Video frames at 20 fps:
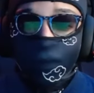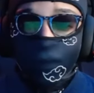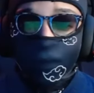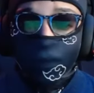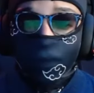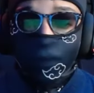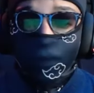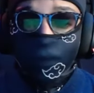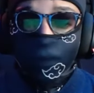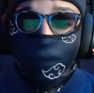
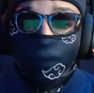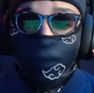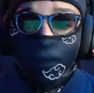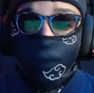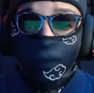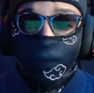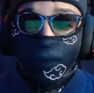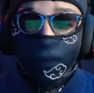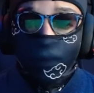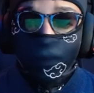
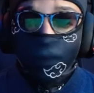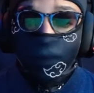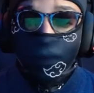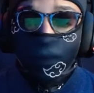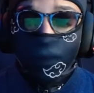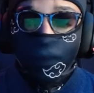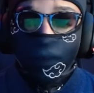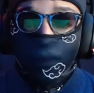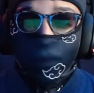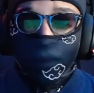
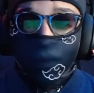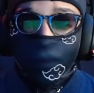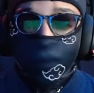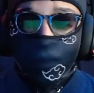No one is speaking in this clip.